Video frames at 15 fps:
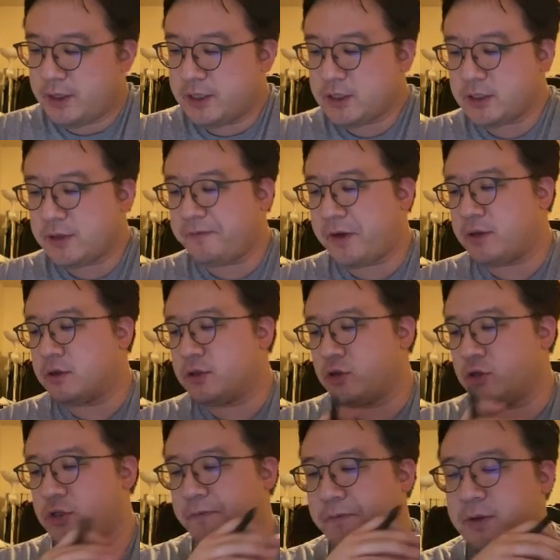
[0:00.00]
This is the final
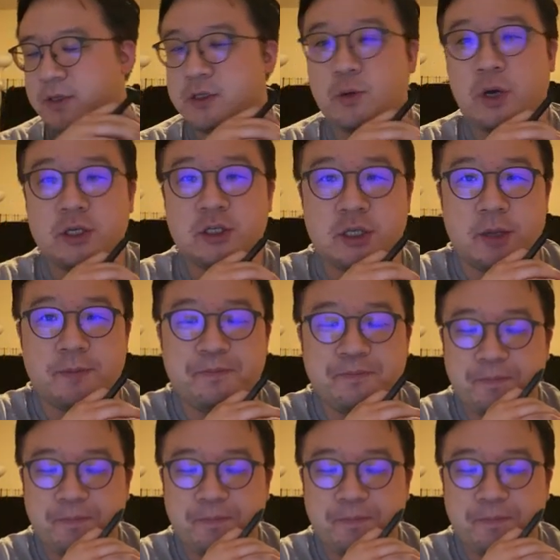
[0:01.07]
solution for this question.